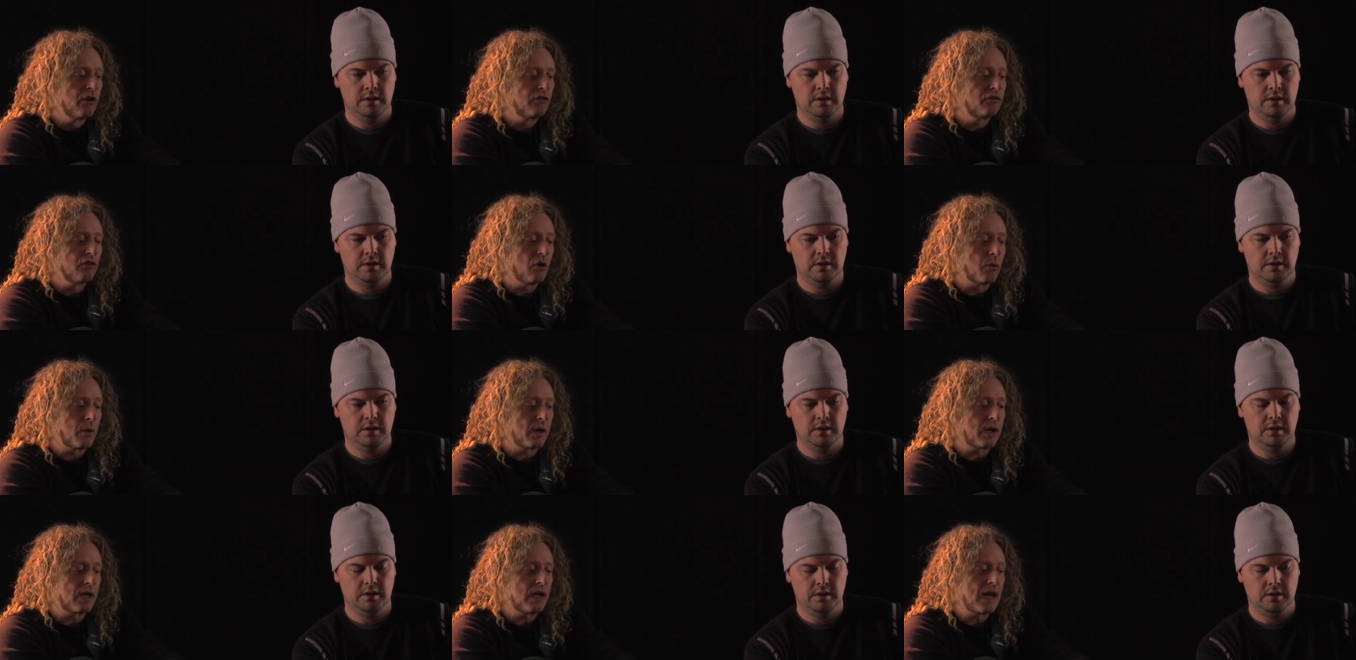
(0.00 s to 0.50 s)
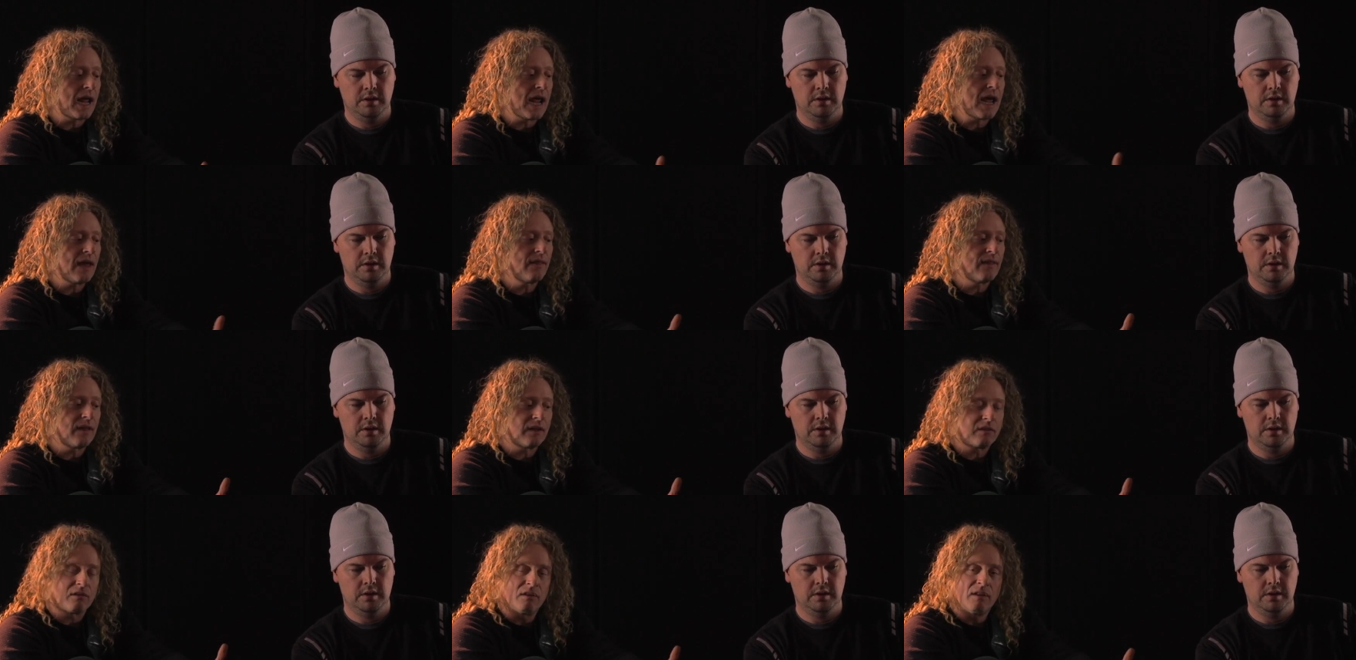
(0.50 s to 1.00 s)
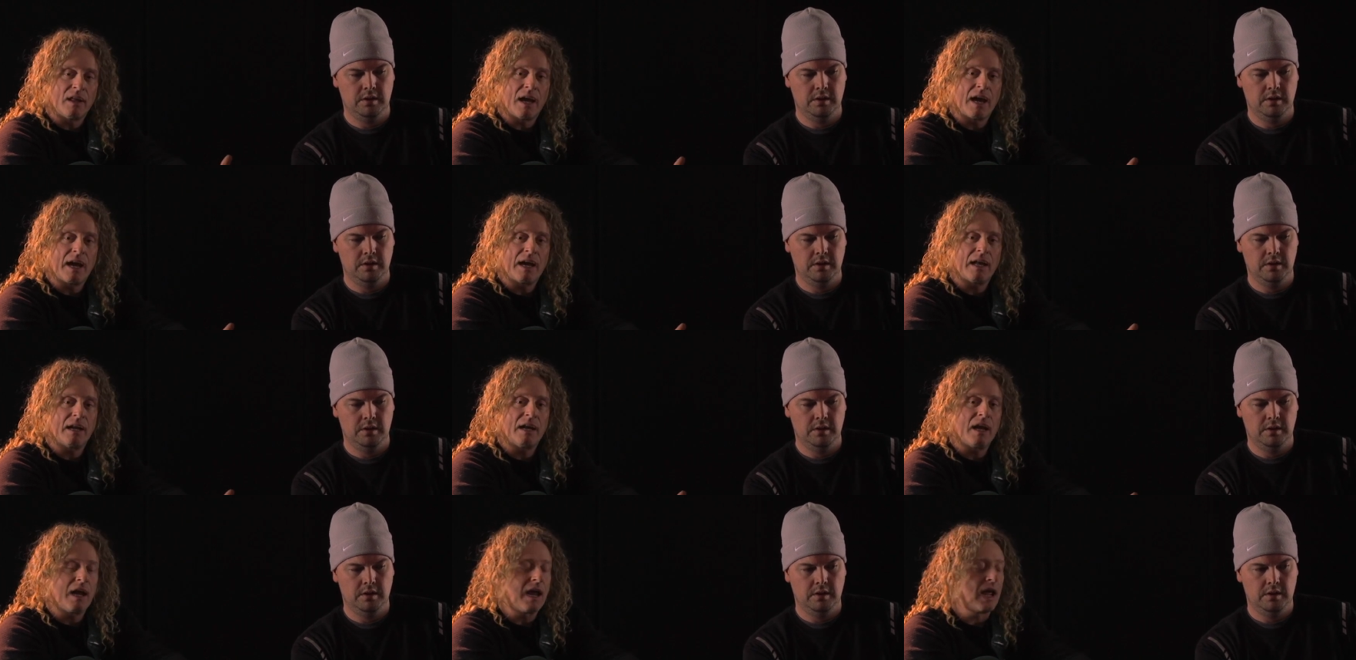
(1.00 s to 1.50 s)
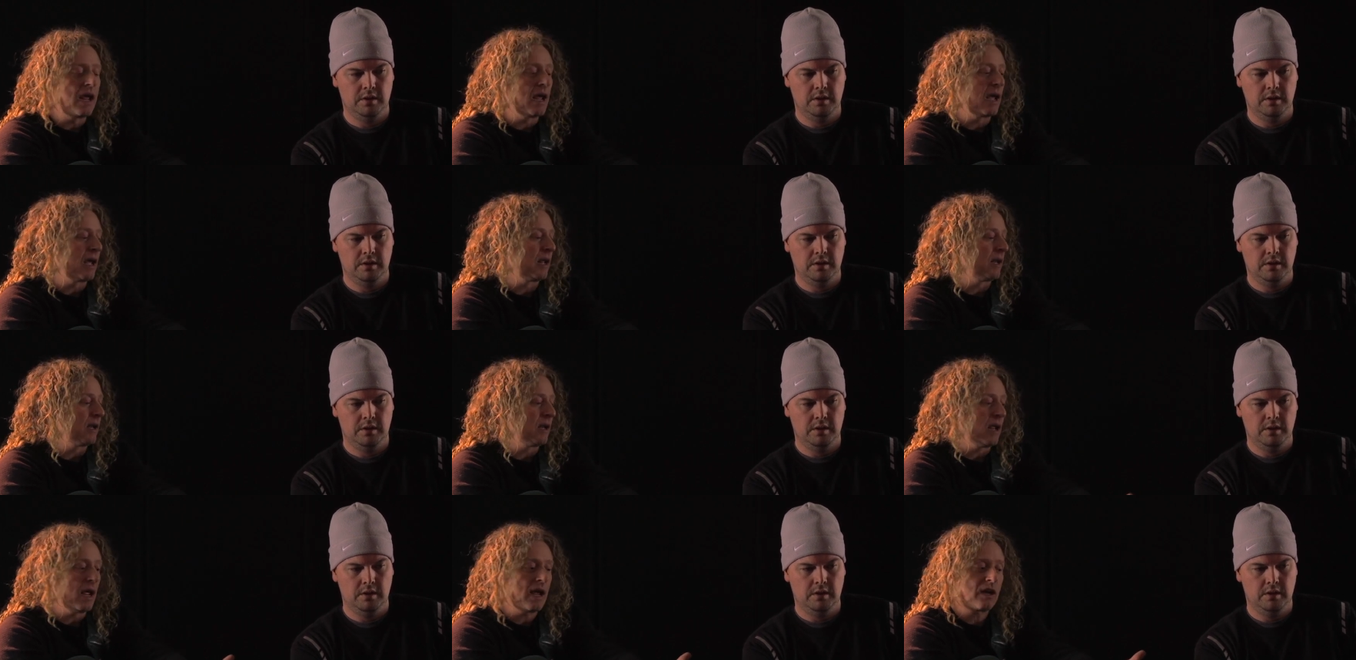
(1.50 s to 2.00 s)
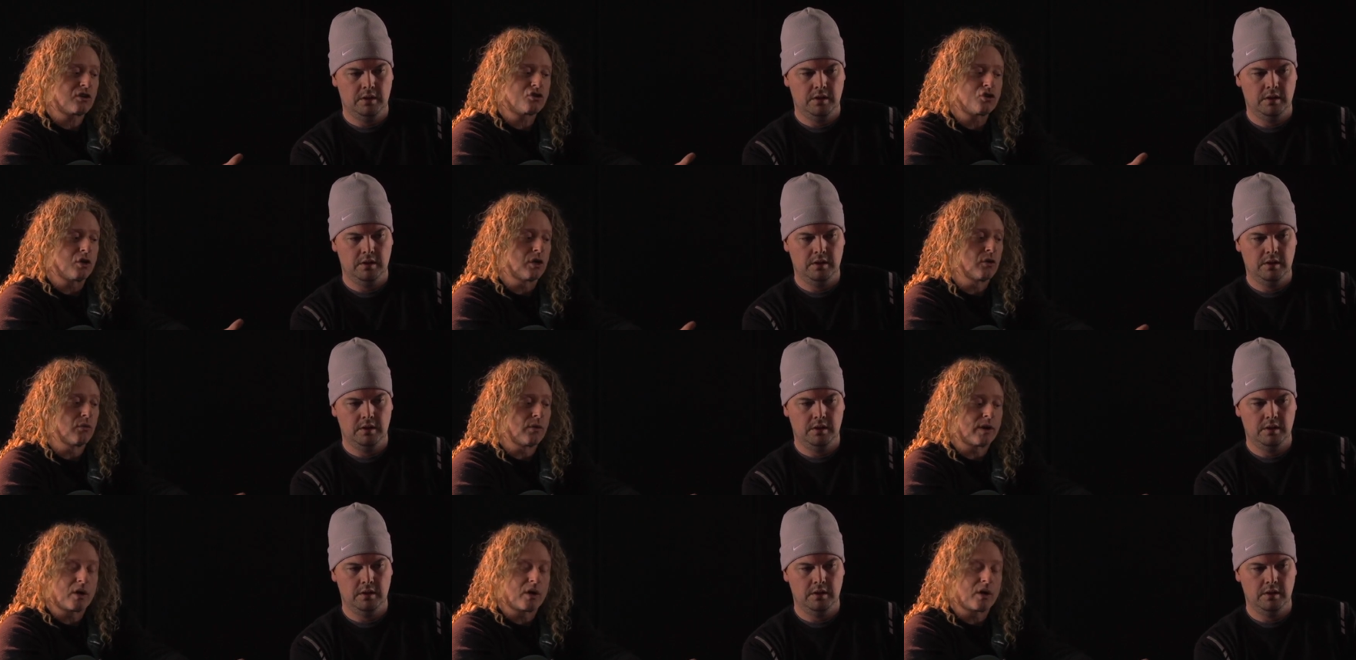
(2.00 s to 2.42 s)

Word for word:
Speaker 1: So we can add that to that and actually